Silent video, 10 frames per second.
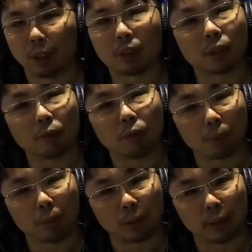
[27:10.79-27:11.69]
Stanford
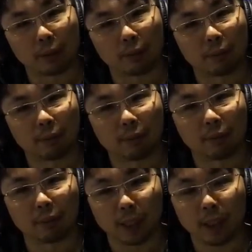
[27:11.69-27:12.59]
Primary.
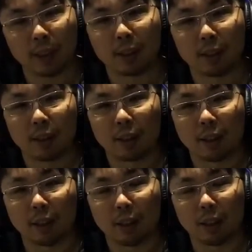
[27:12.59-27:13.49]
Okay,
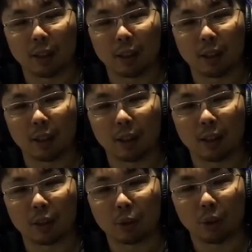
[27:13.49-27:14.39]

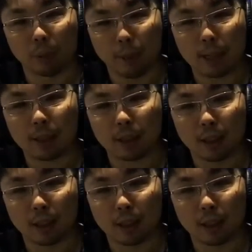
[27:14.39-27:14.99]
so all the best.